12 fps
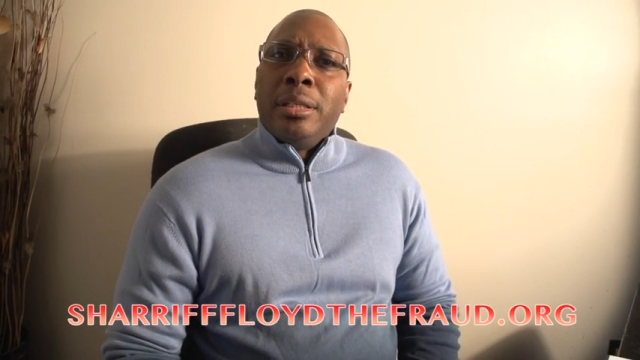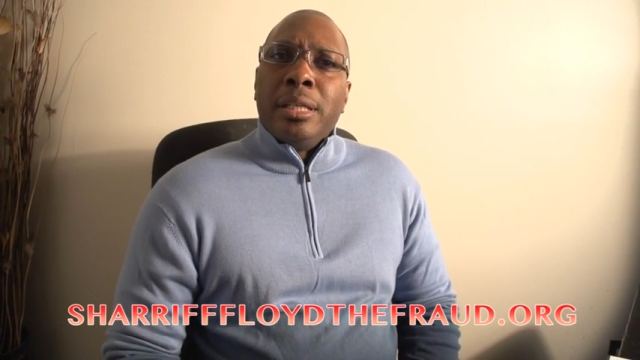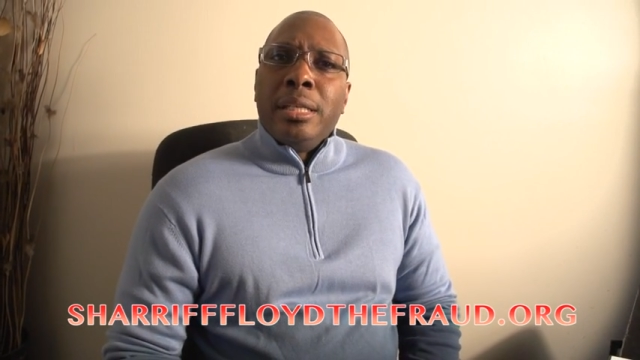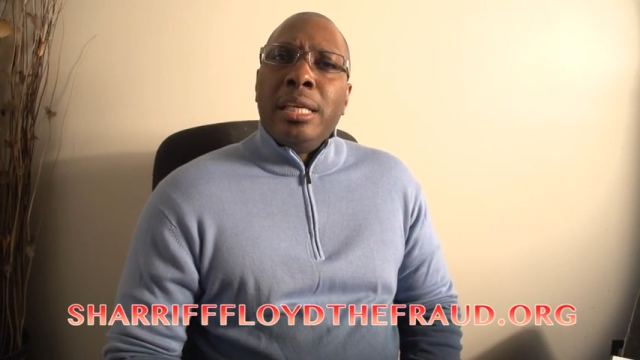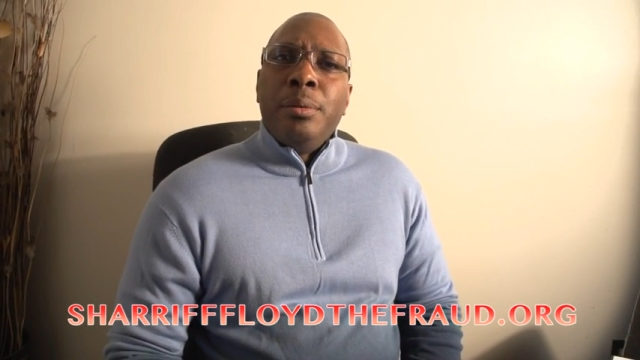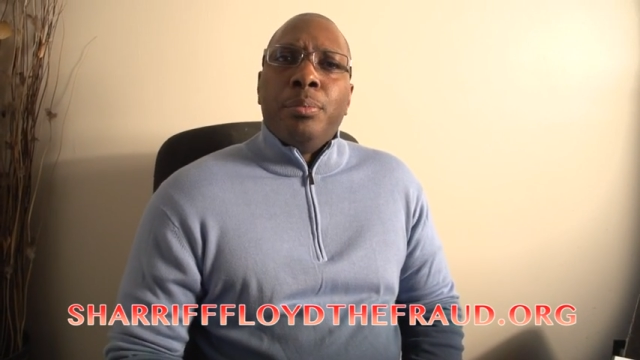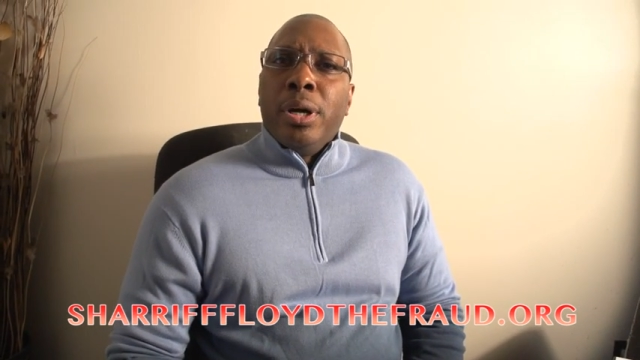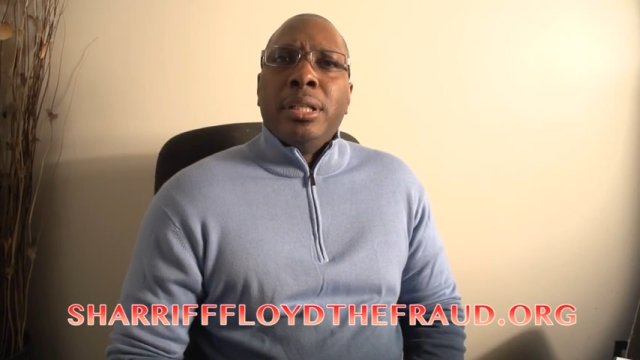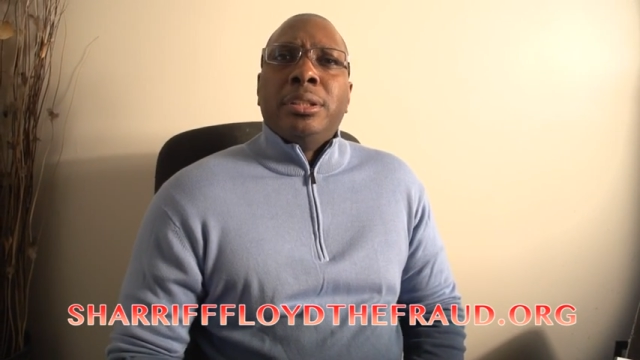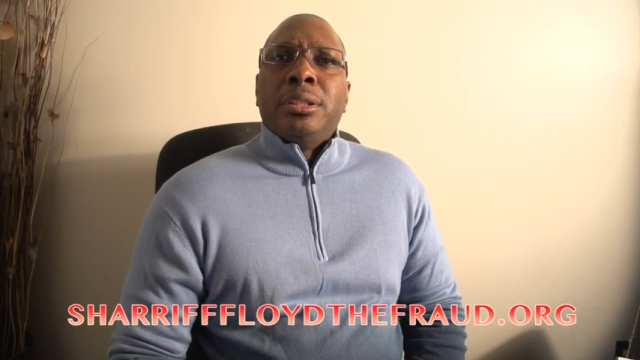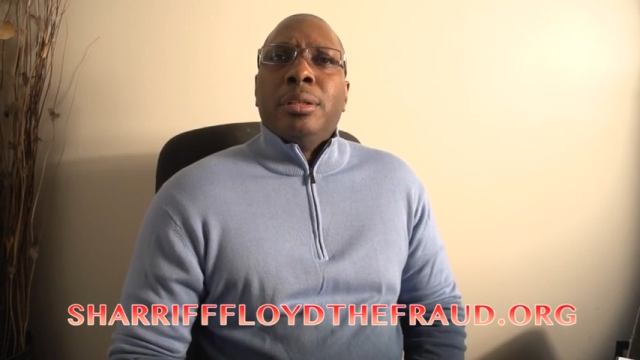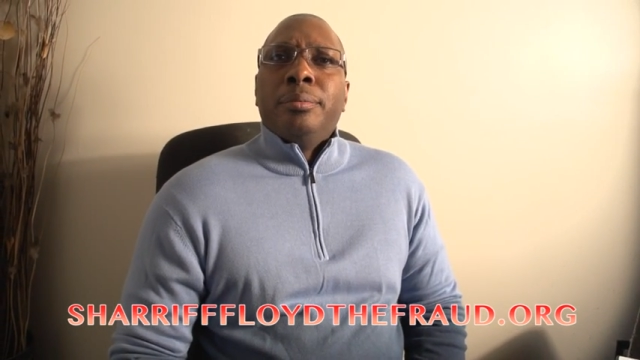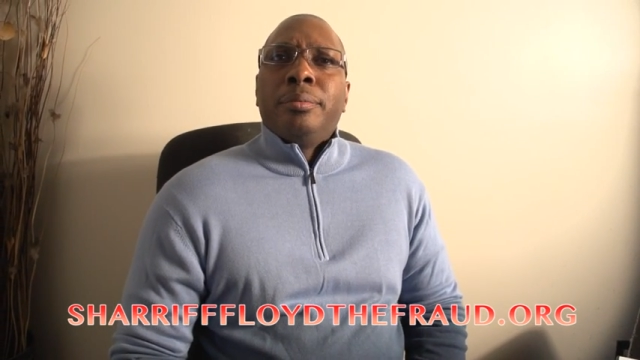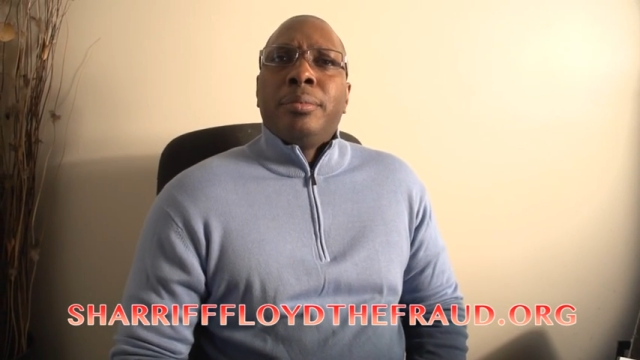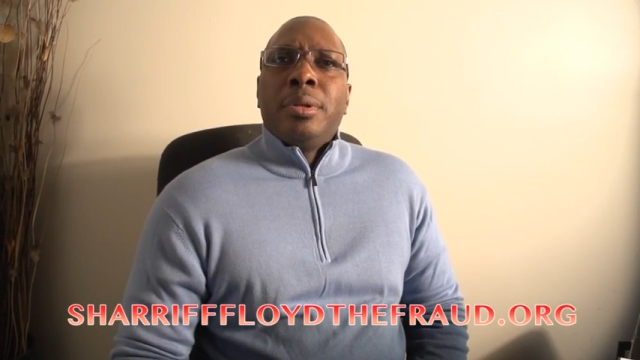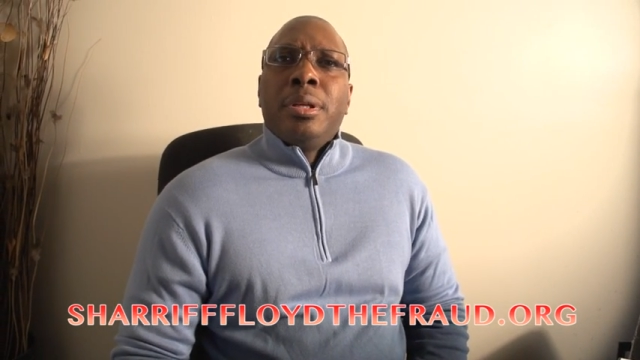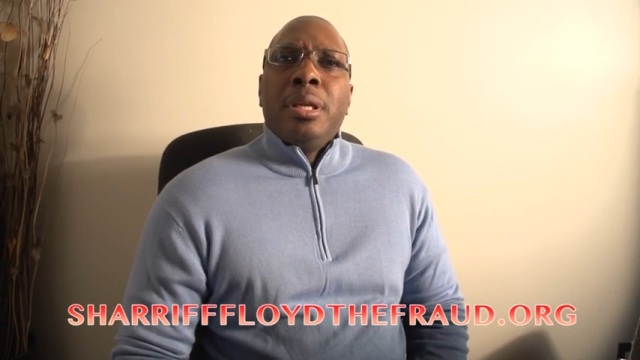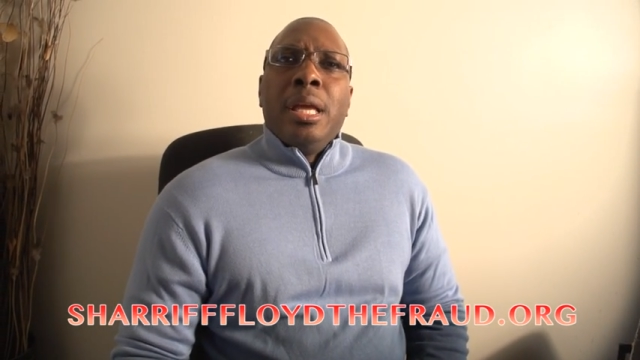"Can he punish him
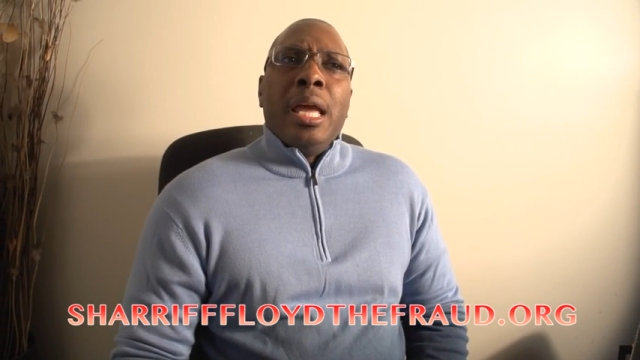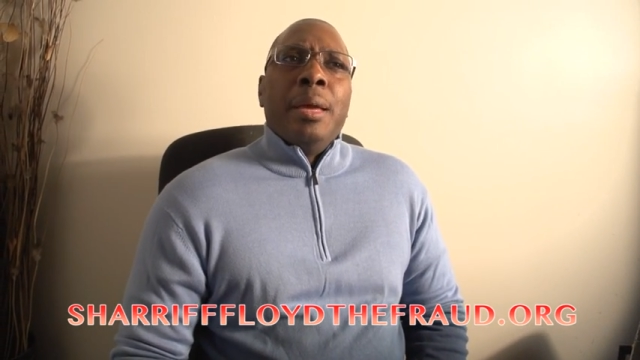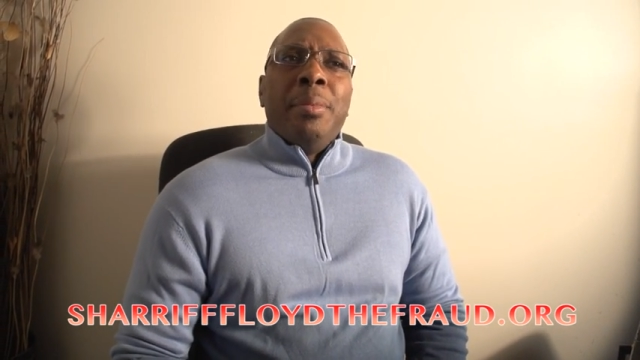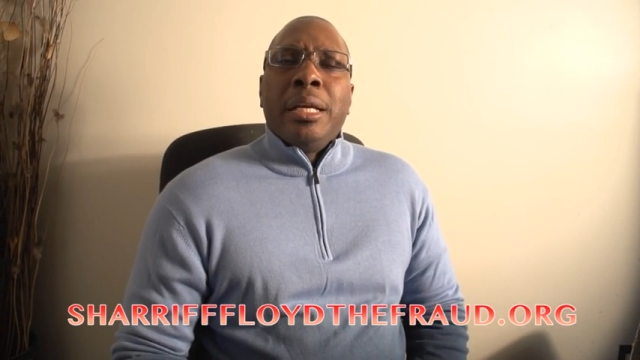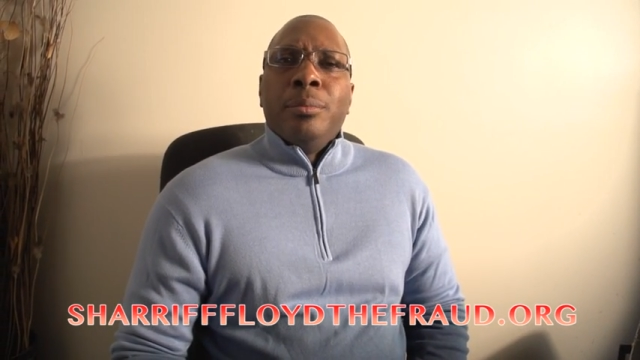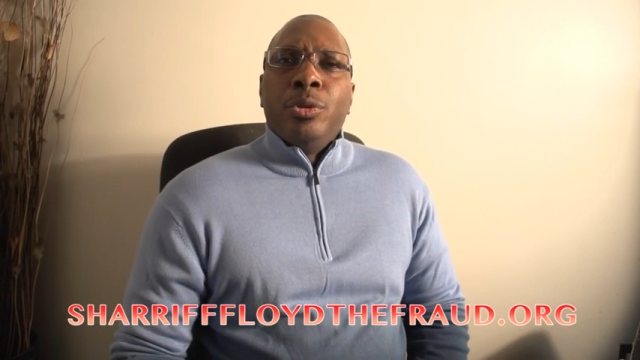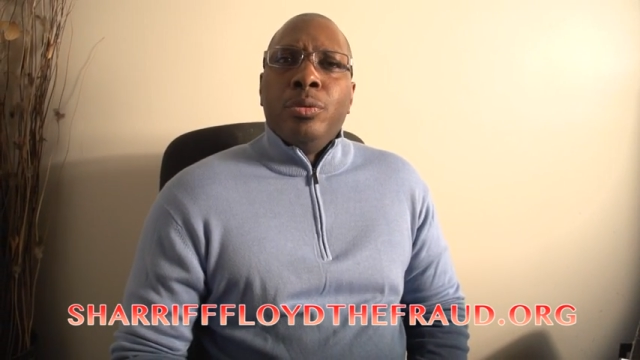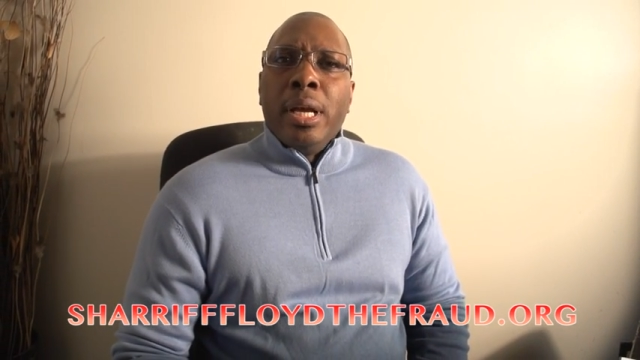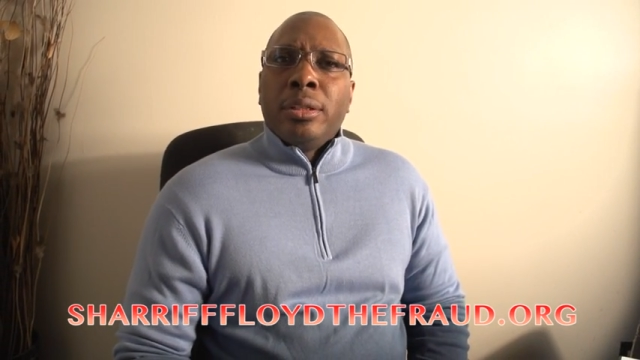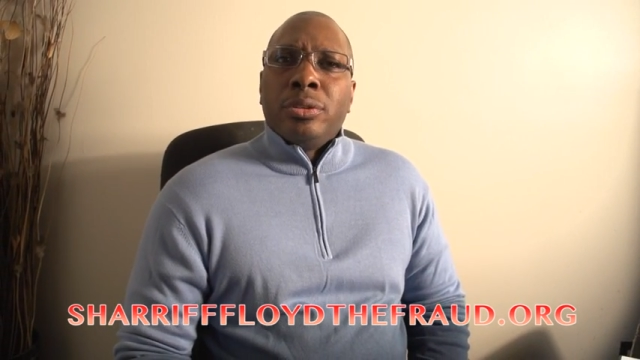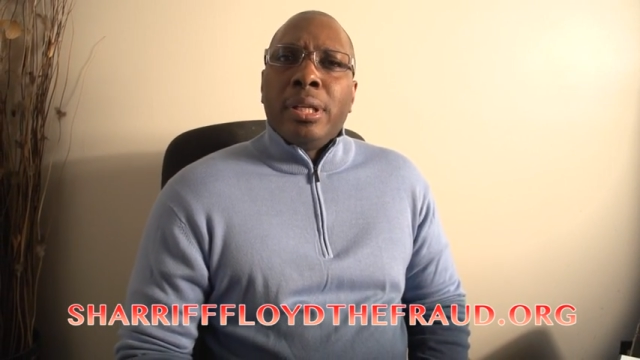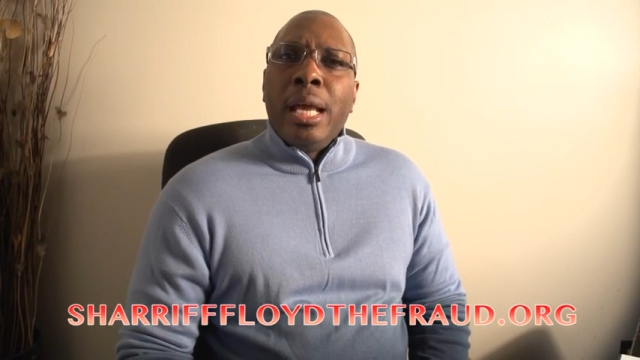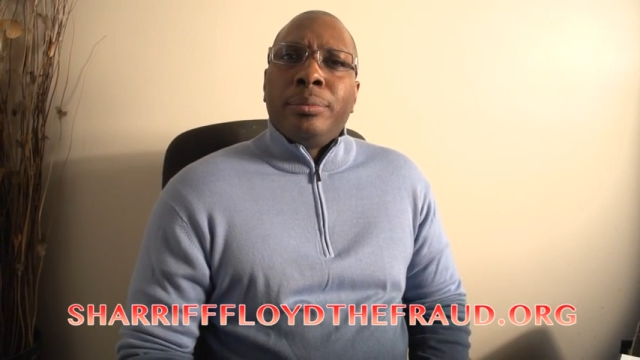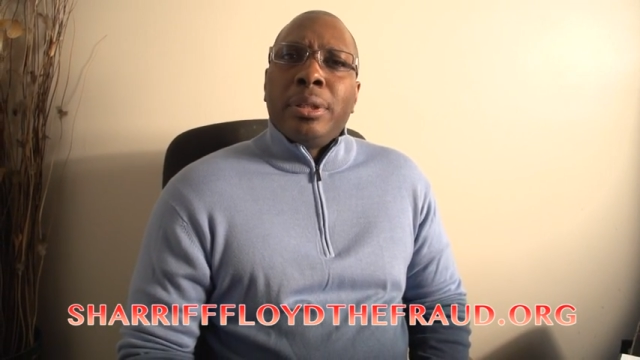and make him do extra laps?"